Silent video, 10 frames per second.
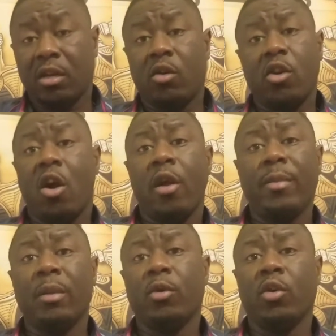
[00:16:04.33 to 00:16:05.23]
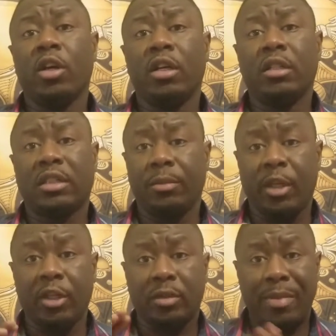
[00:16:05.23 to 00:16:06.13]
I know y'all remember
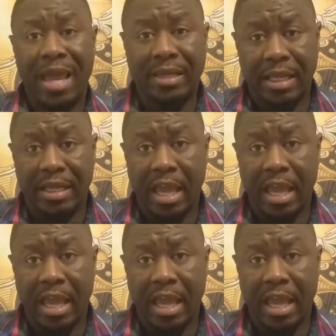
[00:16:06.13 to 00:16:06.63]
some years back